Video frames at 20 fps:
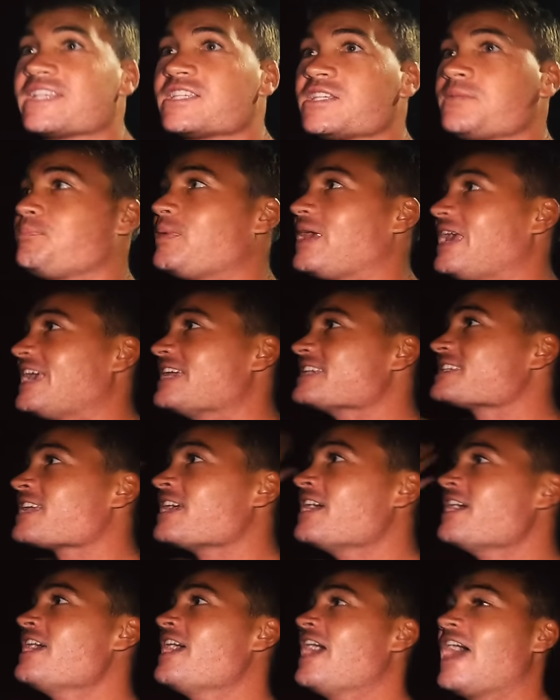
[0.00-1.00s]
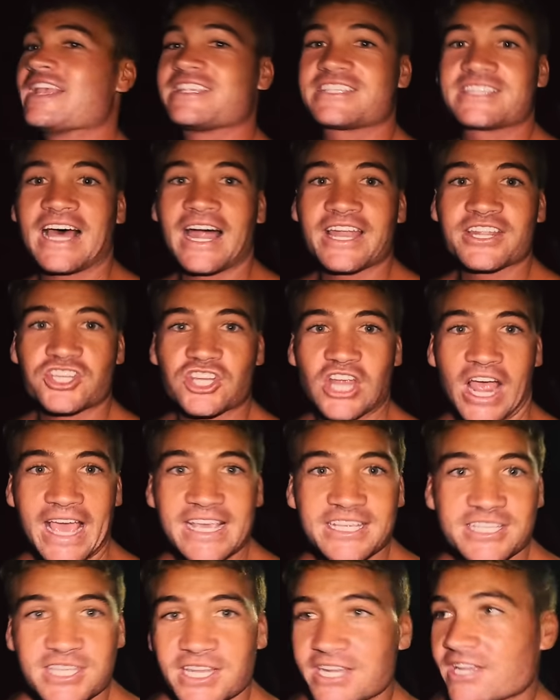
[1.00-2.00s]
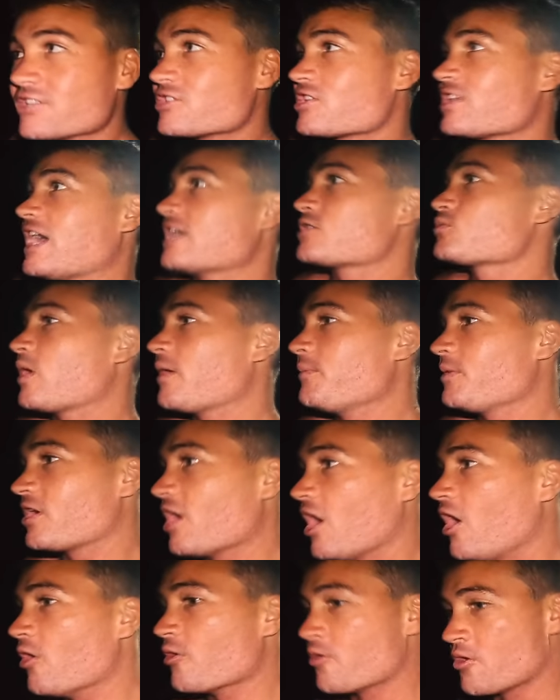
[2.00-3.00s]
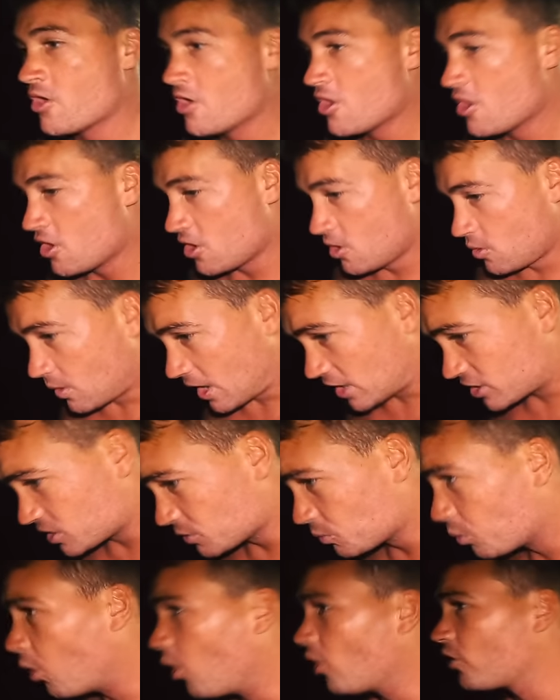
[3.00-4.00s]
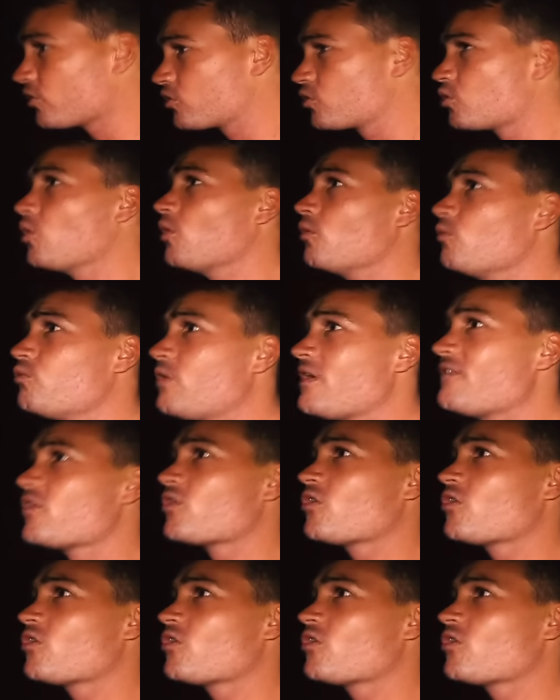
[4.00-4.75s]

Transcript: spears and started chasing it. So that's where we're going. We're actually walking through a river